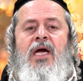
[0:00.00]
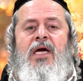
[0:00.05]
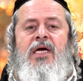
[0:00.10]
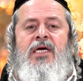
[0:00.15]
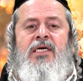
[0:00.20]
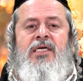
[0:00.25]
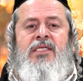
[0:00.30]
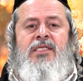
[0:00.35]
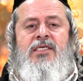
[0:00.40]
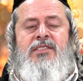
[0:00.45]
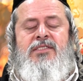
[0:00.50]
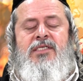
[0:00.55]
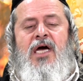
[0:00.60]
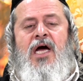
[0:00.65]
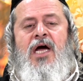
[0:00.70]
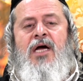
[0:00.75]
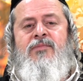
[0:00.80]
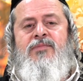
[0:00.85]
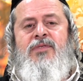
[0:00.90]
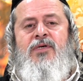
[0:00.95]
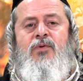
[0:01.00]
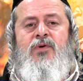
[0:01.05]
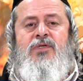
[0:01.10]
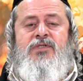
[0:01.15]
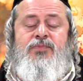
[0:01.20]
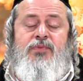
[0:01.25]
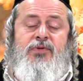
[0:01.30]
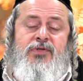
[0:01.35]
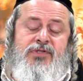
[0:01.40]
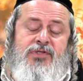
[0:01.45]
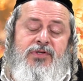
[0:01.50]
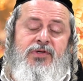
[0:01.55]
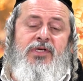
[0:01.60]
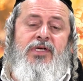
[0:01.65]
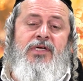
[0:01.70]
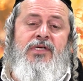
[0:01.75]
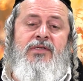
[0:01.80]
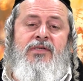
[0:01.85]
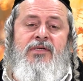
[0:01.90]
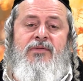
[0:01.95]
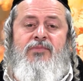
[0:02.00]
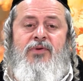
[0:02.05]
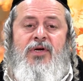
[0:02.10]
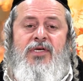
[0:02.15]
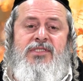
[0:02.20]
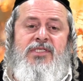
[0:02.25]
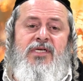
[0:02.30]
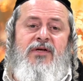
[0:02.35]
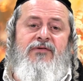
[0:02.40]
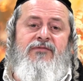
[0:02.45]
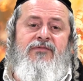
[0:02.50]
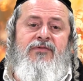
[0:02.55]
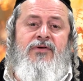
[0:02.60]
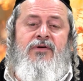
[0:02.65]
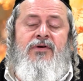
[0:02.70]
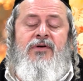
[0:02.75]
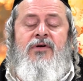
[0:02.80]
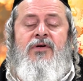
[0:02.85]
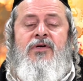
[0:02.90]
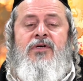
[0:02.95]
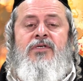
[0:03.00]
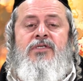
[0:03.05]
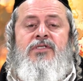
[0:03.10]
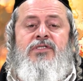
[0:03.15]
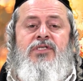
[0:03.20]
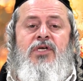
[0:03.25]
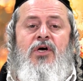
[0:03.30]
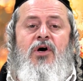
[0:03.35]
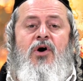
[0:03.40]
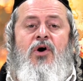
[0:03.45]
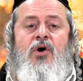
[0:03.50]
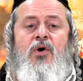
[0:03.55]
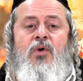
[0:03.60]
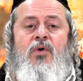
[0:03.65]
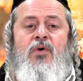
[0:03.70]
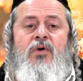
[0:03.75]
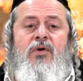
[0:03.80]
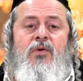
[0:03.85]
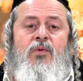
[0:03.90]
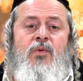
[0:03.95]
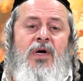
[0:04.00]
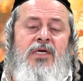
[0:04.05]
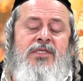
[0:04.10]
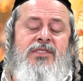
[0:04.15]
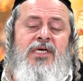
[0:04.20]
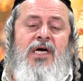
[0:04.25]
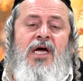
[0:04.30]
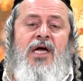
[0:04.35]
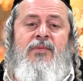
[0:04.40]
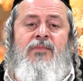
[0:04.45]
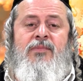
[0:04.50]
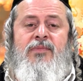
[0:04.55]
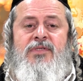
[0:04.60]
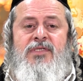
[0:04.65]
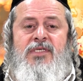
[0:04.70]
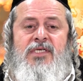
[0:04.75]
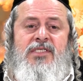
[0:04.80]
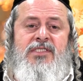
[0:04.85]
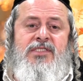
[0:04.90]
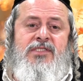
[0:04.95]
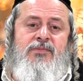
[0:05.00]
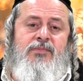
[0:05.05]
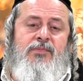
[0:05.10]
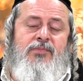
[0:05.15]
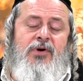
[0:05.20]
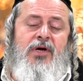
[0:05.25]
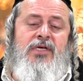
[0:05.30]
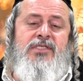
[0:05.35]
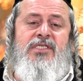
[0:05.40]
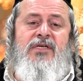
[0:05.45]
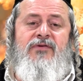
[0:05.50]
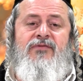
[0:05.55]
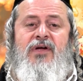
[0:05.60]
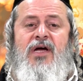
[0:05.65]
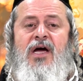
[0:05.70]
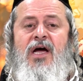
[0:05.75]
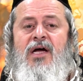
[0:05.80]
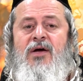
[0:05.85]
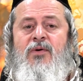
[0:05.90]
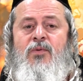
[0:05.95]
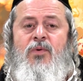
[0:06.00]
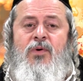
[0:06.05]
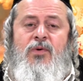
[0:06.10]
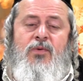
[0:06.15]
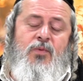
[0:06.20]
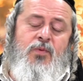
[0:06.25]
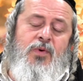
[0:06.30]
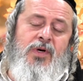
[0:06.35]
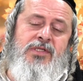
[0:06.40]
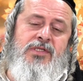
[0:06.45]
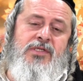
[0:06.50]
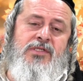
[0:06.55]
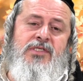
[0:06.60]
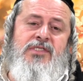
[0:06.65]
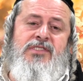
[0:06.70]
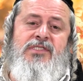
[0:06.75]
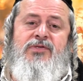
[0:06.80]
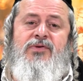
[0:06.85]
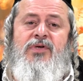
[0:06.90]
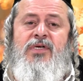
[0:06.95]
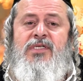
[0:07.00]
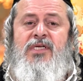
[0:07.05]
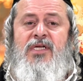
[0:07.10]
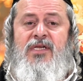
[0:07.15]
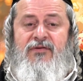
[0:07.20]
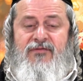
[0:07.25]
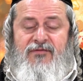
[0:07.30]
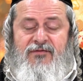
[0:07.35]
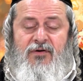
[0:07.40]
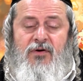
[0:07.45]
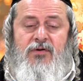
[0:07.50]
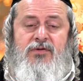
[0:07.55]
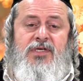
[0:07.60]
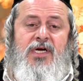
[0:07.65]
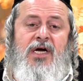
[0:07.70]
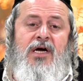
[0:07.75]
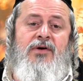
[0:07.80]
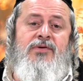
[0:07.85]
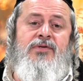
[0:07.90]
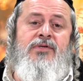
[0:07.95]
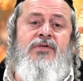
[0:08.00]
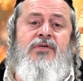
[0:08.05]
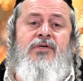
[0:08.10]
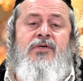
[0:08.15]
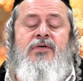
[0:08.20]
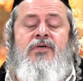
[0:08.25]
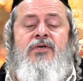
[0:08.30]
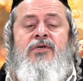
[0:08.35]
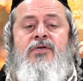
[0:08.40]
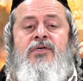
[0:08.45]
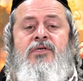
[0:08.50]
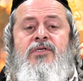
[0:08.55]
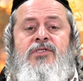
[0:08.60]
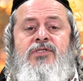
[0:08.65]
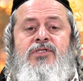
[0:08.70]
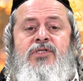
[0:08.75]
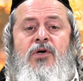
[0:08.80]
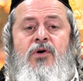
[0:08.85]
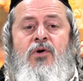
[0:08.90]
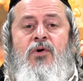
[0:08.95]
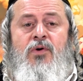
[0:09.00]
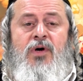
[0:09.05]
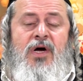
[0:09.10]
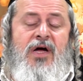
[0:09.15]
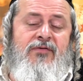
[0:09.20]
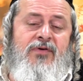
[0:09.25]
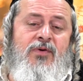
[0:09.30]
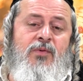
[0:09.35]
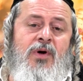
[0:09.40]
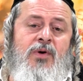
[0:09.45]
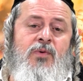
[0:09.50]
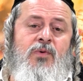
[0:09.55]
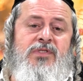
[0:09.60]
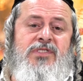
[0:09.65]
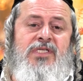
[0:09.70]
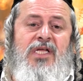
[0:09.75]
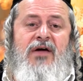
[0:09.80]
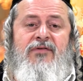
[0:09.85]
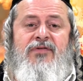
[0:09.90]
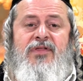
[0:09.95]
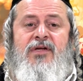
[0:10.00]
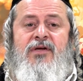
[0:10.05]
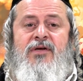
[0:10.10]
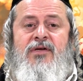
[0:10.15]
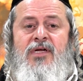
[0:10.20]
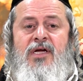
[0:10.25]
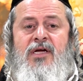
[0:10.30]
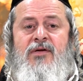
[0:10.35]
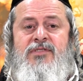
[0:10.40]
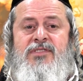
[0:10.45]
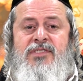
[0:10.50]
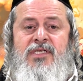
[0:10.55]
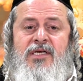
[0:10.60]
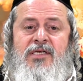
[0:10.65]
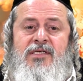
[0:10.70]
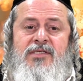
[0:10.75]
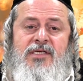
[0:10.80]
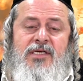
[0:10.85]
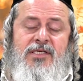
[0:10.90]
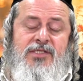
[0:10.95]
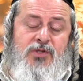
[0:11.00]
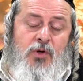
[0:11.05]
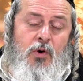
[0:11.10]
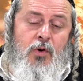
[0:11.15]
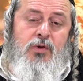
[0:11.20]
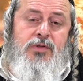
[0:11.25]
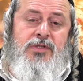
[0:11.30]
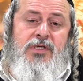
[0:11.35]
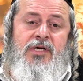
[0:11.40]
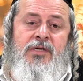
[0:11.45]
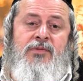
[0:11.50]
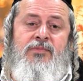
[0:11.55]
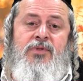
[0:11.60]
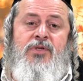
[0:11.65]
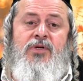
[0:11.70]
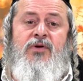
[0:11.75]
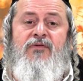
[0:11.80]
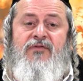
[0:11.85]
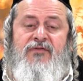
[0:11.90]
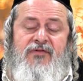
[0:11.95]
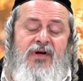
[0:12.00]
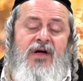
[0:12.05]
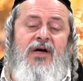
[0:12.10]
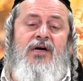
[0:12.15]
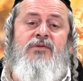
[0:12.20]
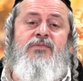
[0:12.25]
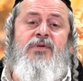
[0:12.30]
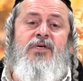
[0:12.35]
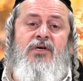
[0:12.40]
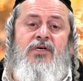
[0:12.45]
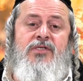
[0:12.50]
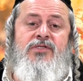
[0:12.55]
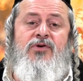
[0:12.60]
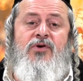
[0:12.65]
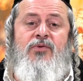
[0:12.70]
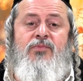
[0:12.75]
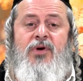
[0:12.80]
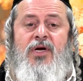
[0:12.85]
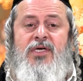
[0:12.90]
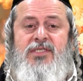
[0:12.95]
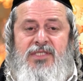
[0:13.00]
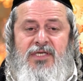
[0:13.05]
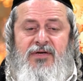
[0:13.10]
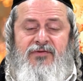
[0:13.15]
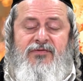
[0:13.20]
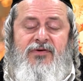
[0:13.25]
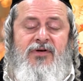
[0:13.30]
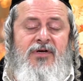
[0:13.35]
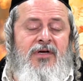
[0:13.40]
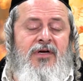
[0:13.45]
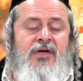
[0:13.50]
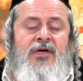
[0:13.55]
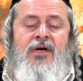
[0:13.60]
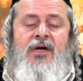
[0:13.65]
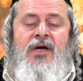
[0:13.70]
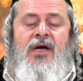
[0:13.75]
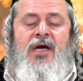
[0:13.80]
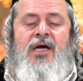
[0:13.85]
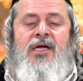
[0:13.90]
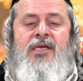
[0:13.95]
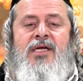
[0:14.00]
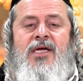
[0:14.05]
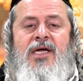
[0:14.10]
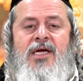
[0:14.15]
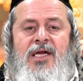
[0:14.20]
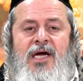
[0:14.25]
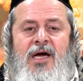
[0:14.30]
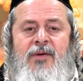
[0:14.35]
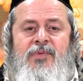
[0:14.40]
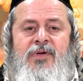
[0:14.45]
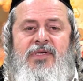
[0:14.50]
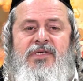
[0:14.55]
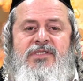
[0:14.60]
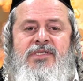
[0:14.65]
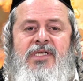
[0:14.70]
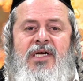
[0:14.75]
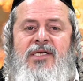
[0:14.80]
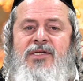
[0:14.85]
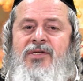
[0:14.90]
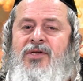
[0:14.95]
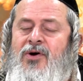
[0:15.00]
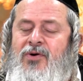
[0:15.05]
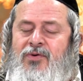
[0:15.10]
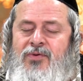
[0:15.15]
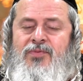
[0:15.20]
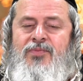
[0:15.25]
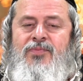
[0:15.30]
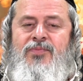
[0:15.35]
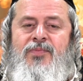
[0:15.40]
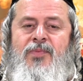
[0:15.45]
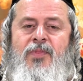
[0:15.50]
at the time they was pursuing Breslov. So one time this Breslov guy went in the street and he fell down. So everyone was laughing at him and said, they told him, you fell because you're Breslov. And he got up and he said, no,